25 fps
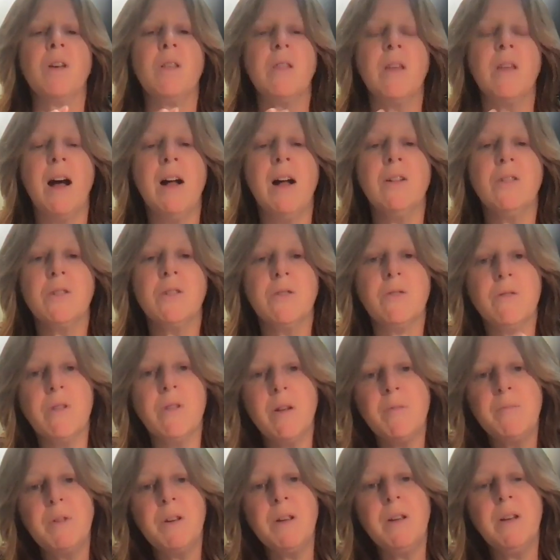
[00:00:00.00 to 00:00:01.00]
the Alter
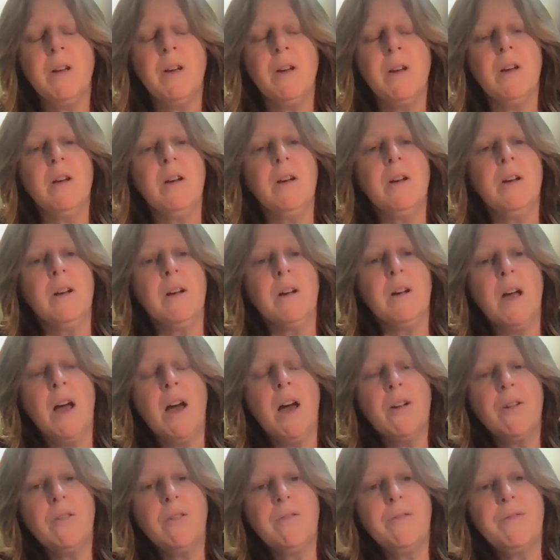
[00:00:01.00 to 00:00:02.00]
Rebbe
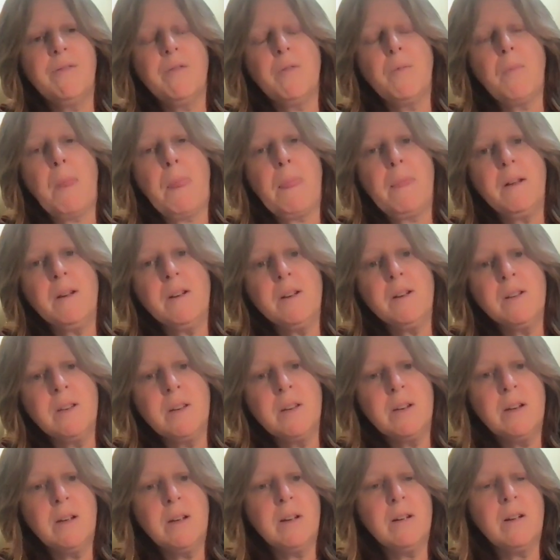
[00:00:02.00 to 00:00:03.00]
kind of
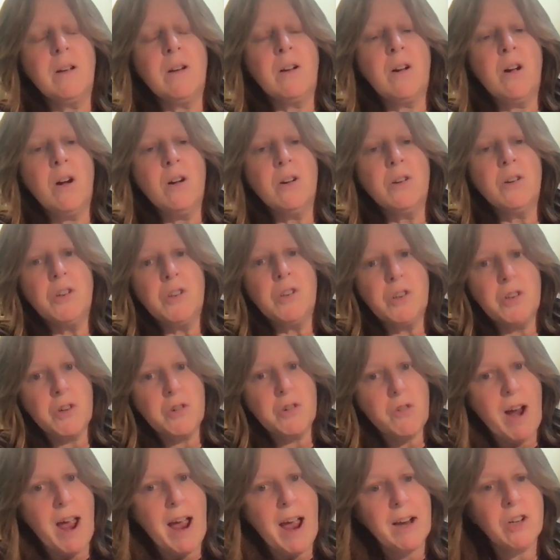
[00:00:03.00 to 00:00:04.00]
did a
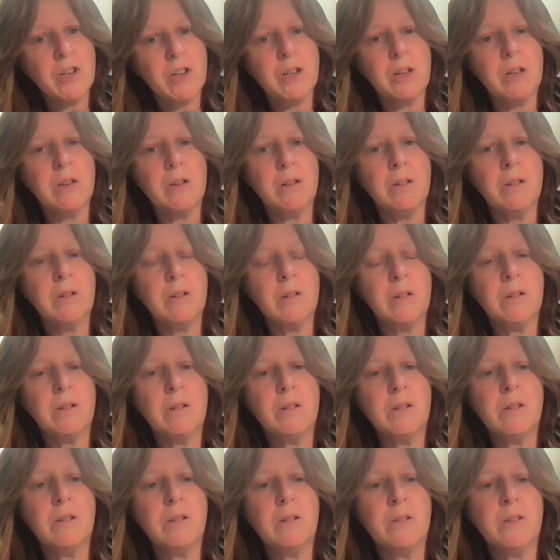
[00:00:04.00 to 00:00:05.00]
contraction,
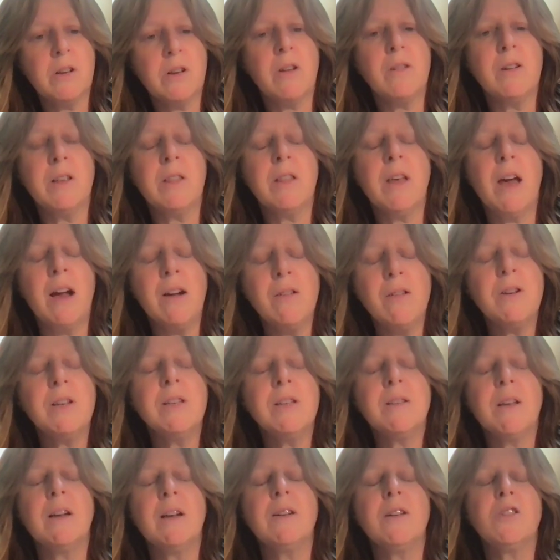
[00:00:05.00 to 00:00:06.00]
the
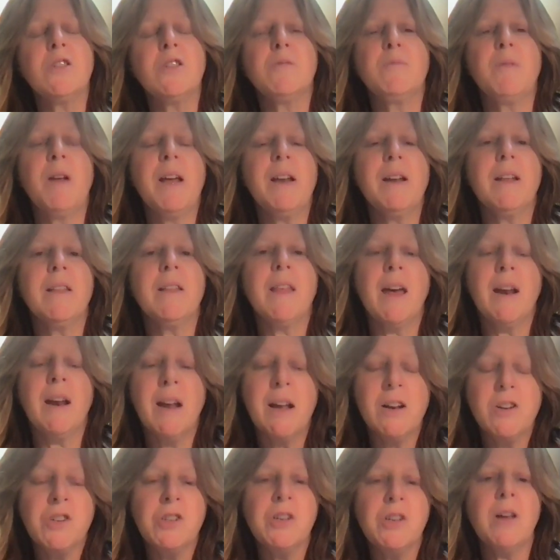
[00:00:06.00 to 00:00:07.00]
Arizal explaining that
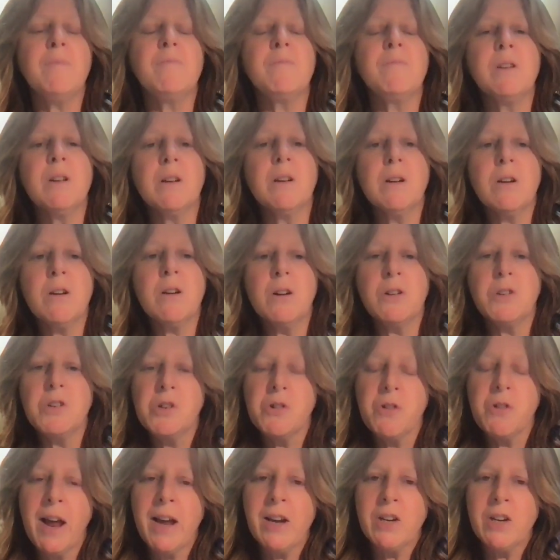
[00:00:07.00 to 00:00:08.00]
Hashem did a
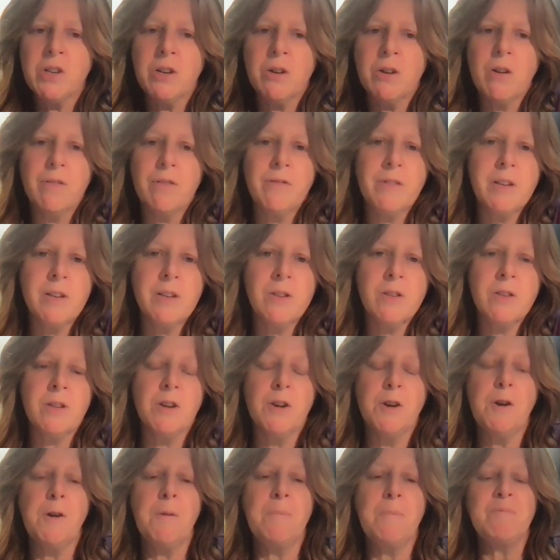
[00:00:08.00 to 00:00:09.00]
contraction of his
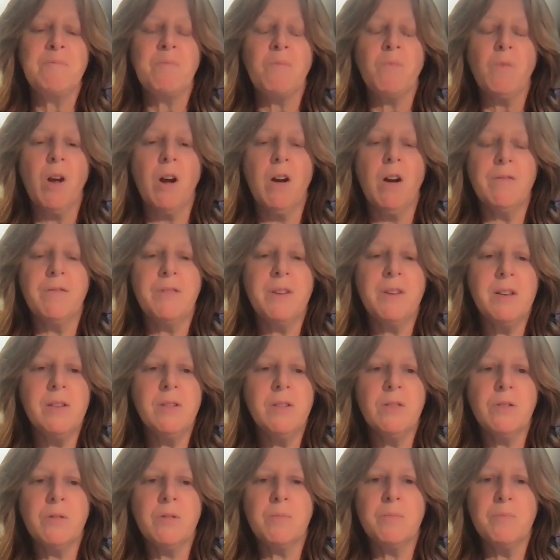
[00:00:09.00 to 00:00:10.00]

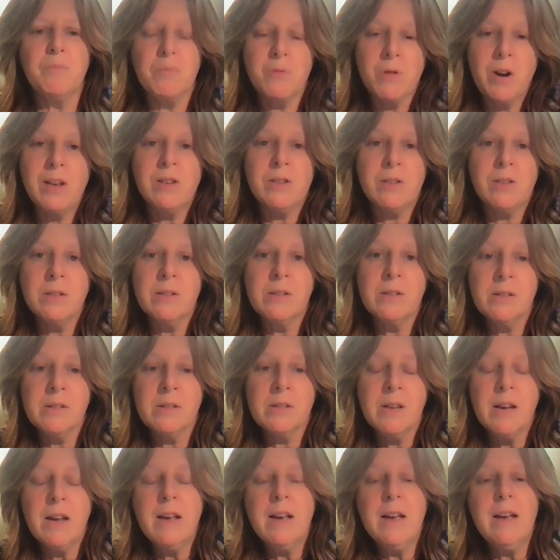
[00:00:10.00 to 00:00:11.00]

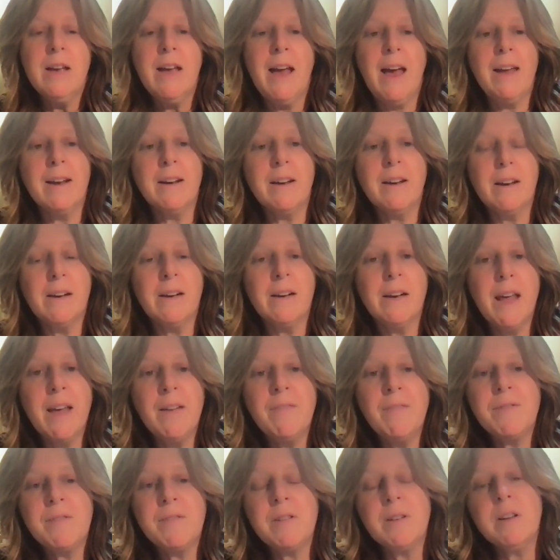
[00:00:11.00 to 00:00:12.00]
presence and
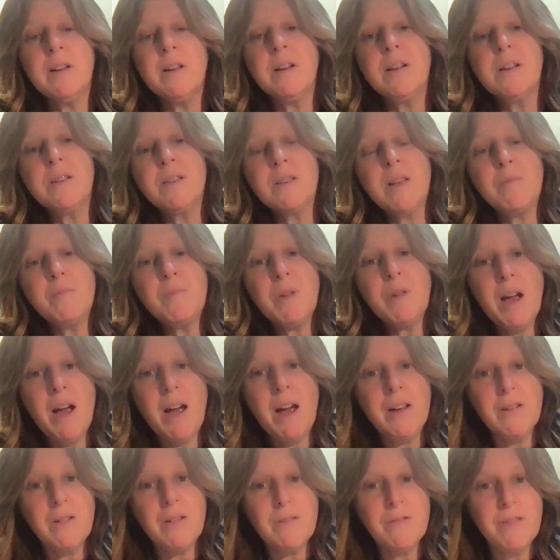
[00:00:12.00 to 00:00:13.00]
left some
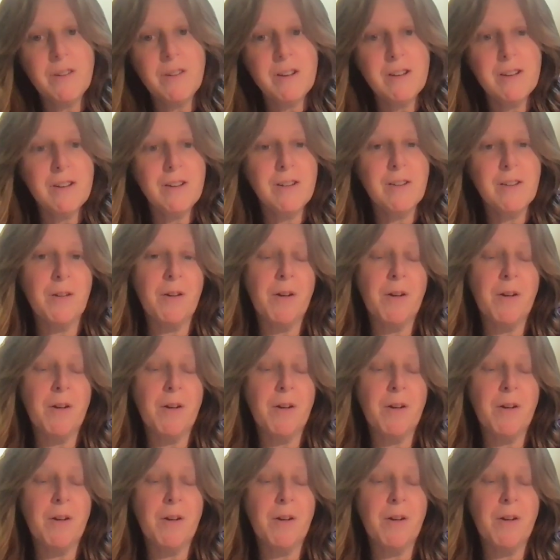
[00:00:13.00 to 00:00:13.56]
kind of a,